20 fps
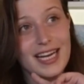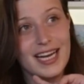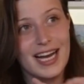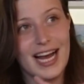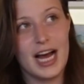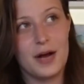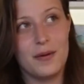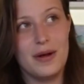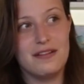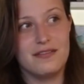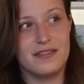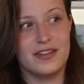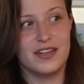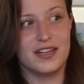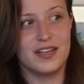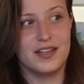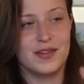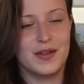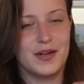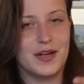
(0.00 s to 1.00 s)

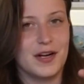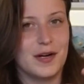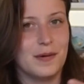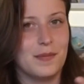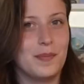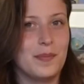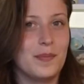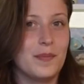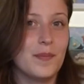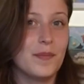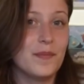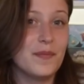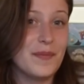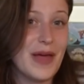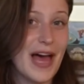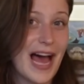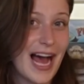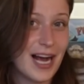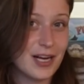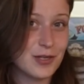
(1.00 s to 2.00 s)
However, there are
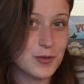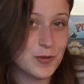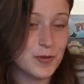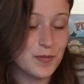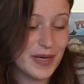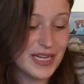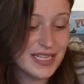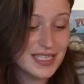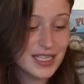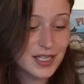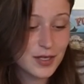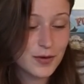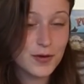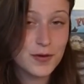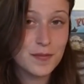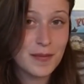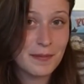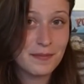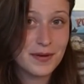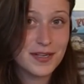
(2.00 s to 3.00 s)
actual basic
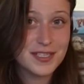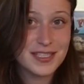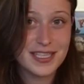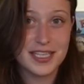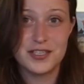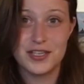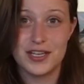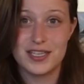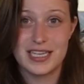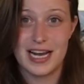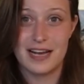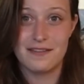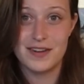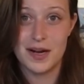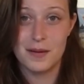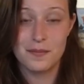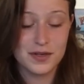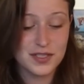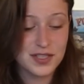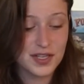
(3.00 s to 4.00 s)
crew members that just have
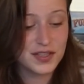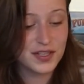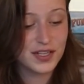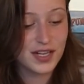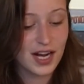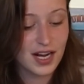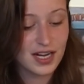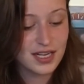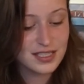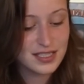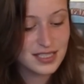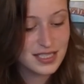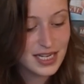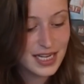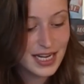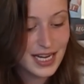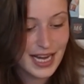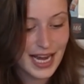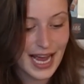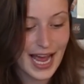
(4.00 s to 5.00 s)
numbers on their cards,
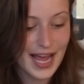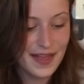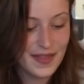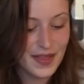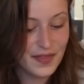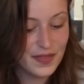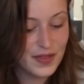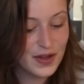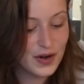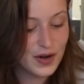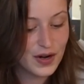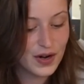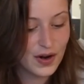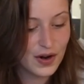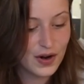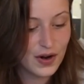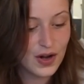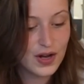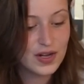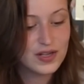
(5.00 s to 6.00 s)
and then there
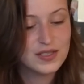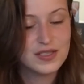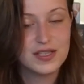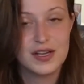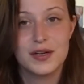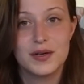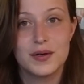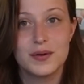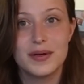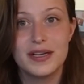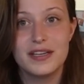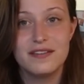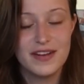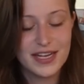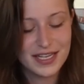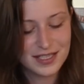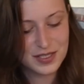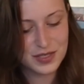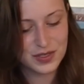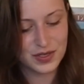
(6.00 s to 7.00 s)
are also
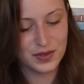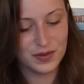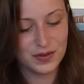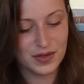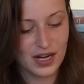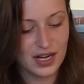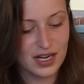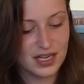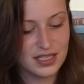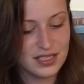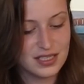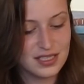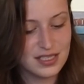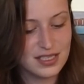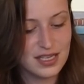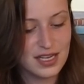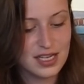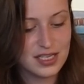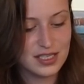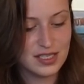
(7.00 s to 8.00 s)
advanced crew
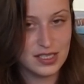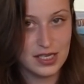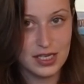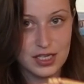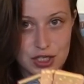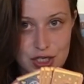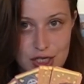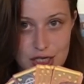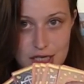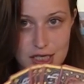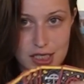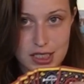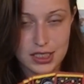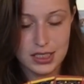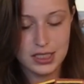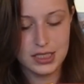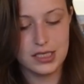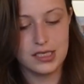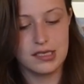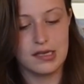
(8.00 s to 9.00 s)
cards, such
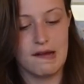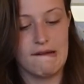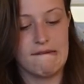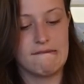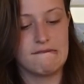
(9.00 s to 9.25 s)
as